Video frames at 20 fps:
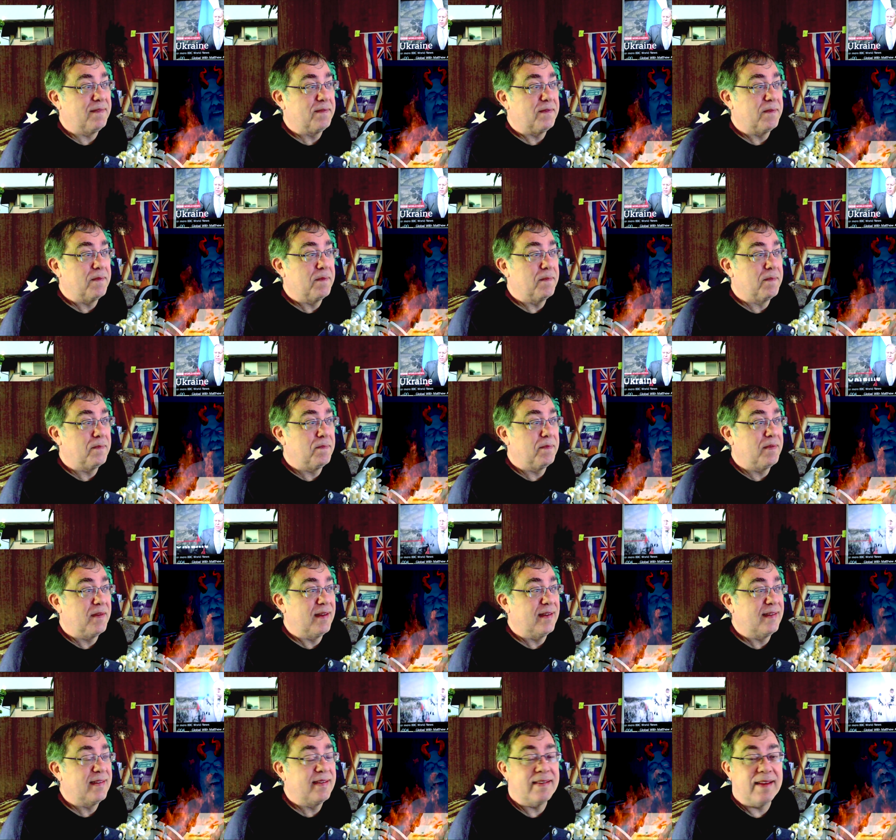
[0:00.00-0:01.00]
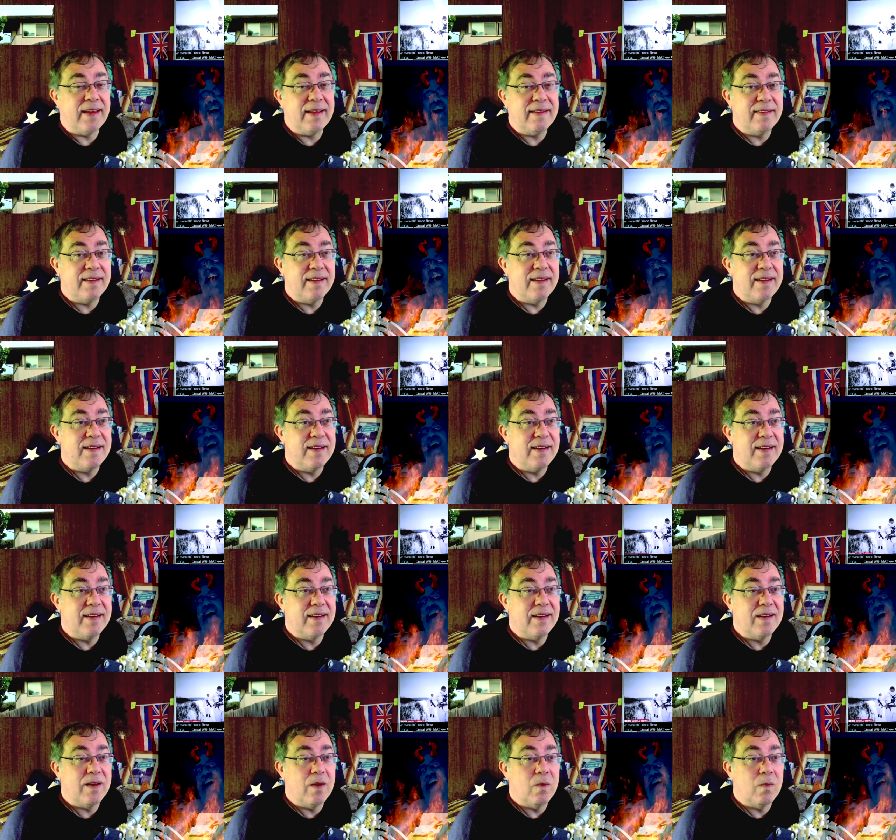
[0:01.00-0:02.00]
If
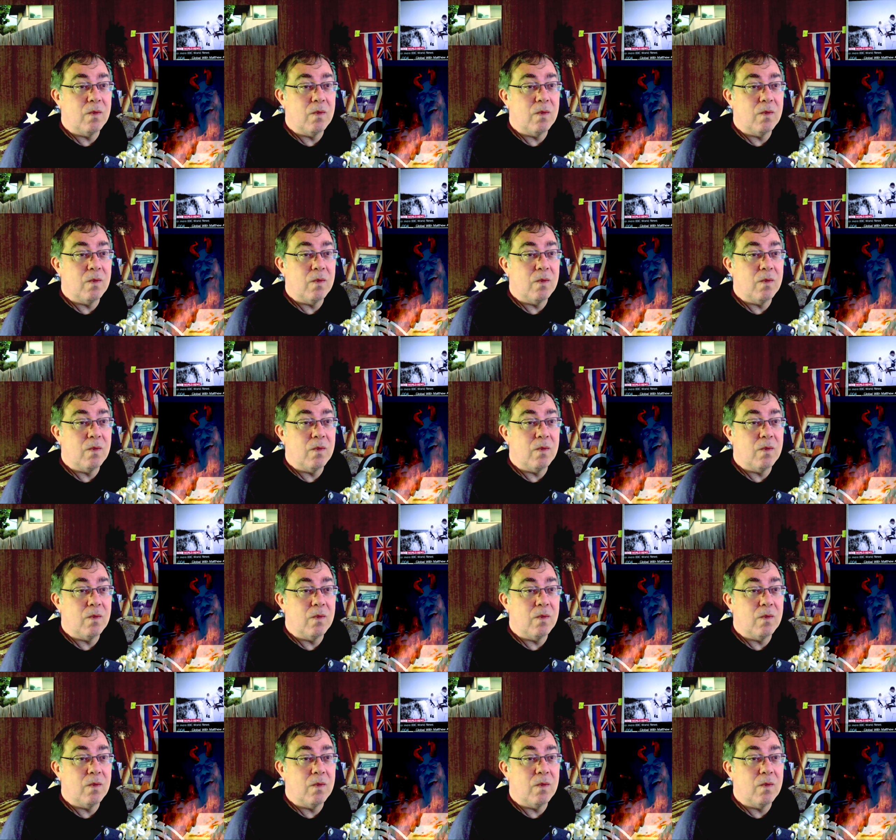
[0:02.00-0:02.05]
Satan